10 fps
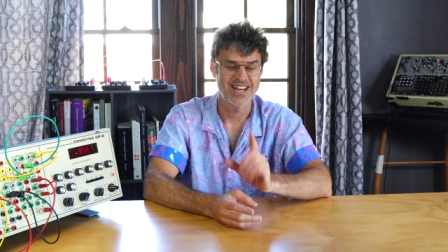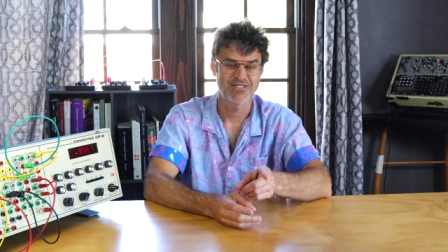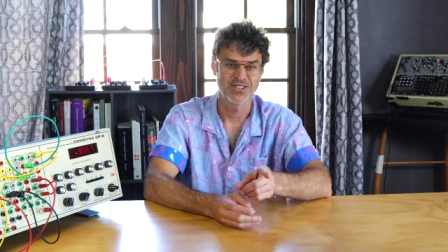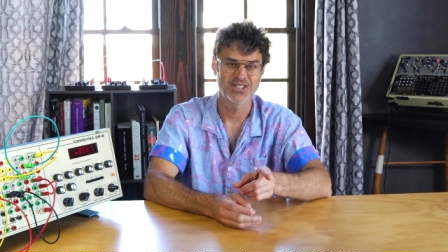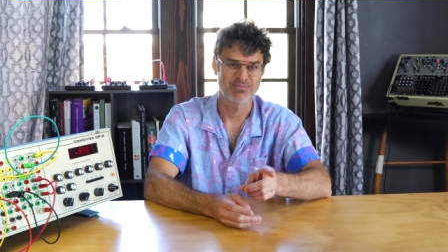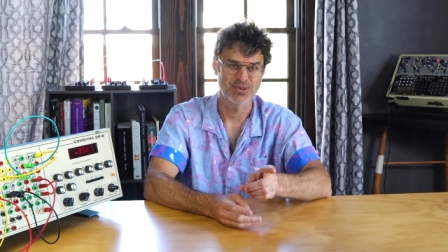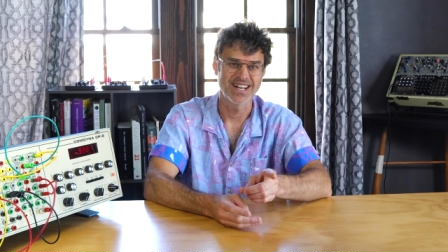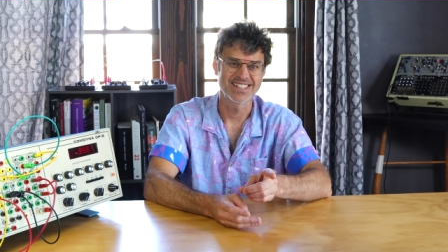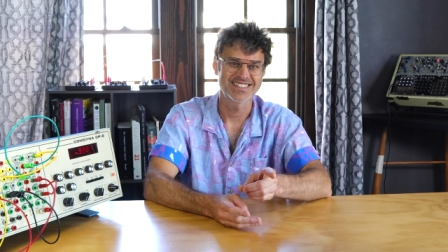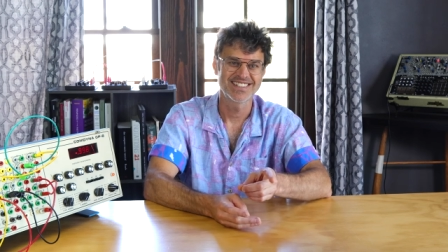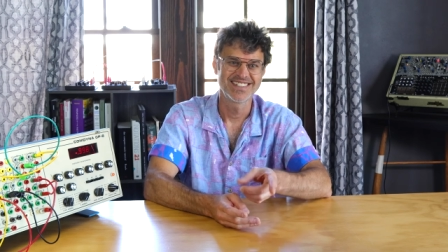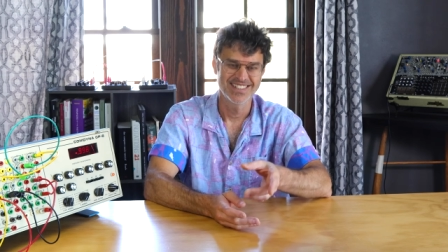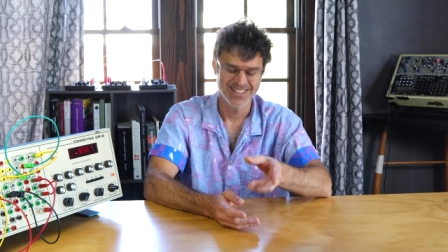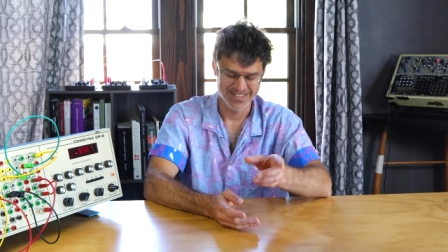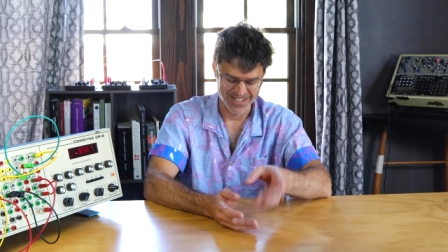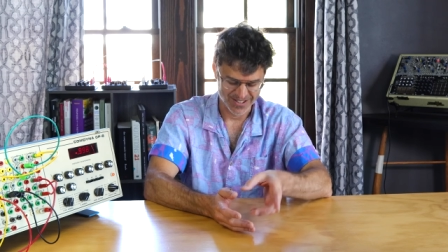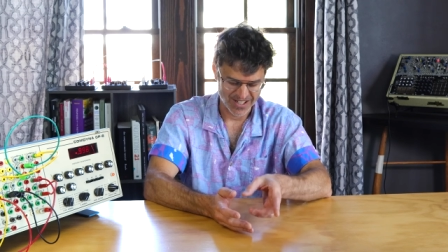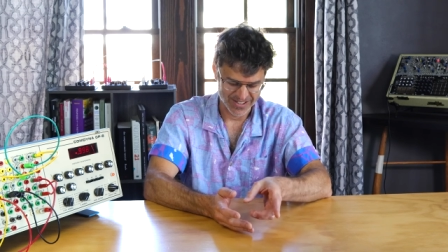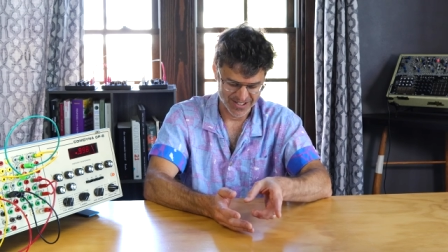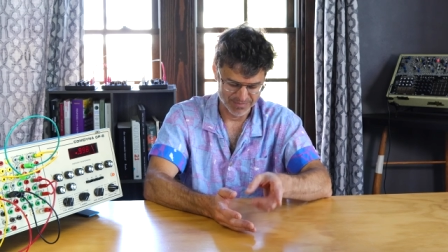Definitely surprised that
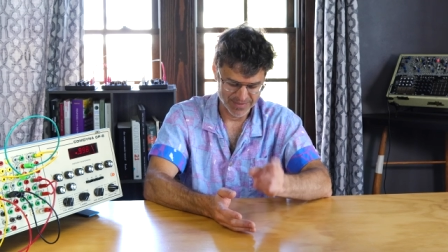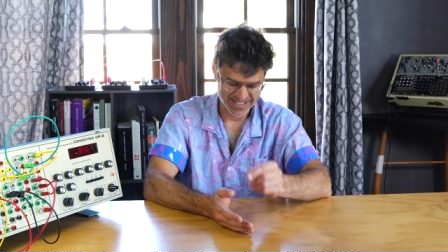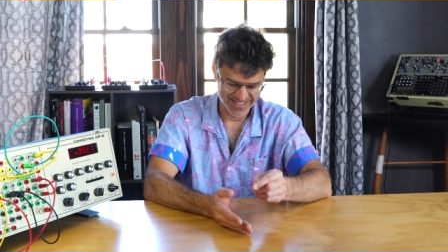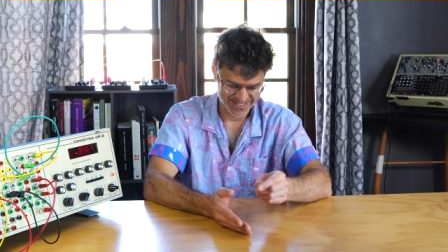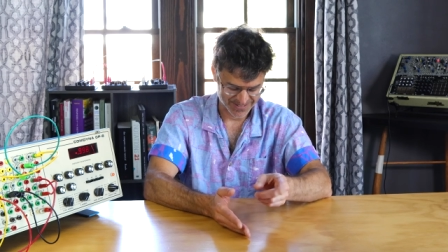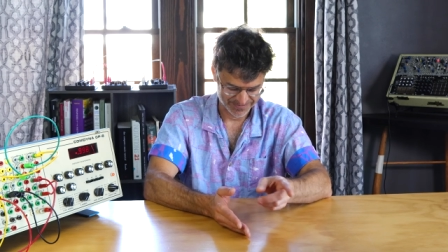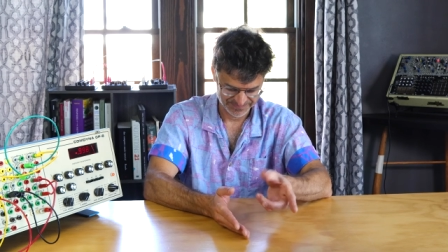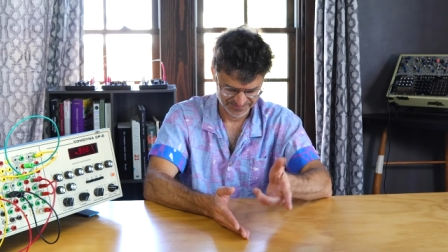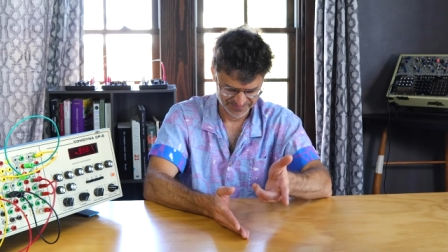it caught on, because